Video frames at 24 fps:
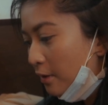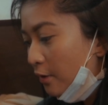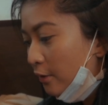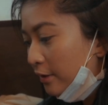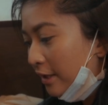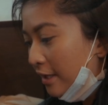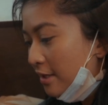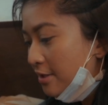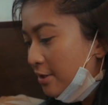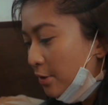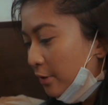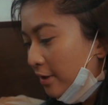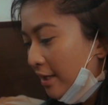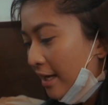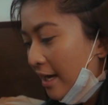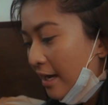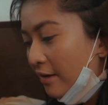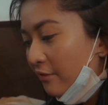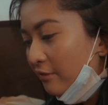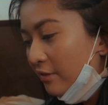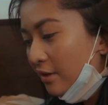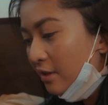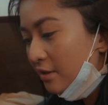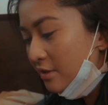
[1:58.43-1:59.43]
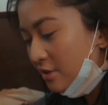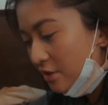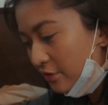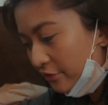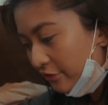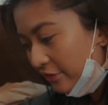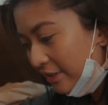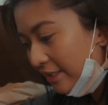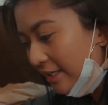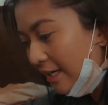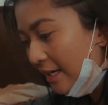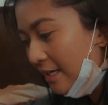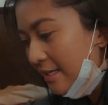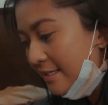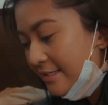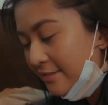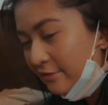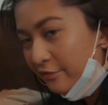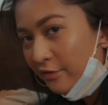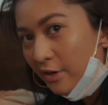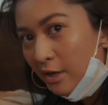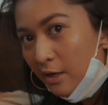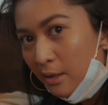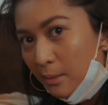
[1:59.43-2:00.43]
okay, so they have different kinds
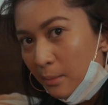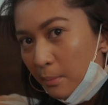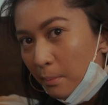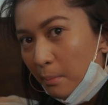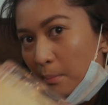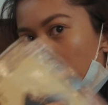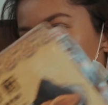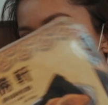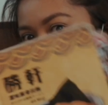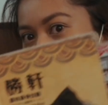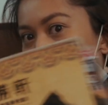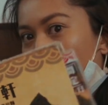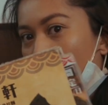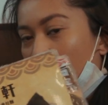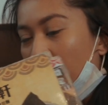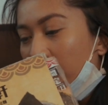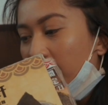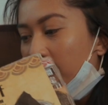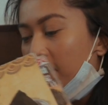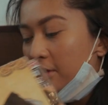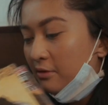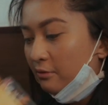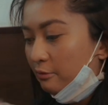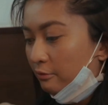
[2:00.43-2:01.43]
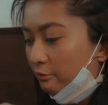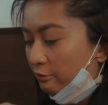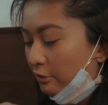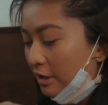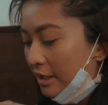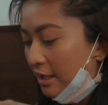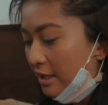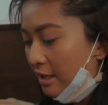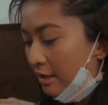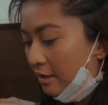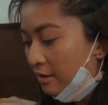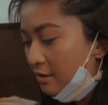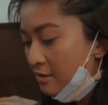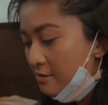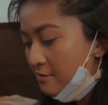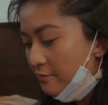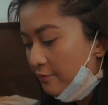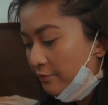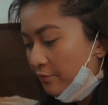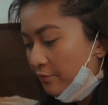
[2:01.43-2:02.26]
of broth right here,